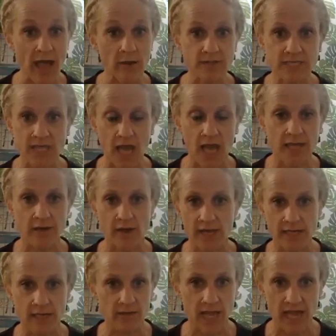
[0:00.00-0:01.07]
outside or
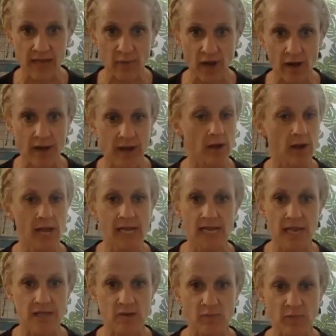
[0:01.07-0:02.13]
in a library or
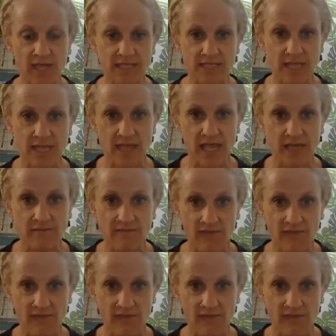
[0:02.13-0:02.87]
any other place that they can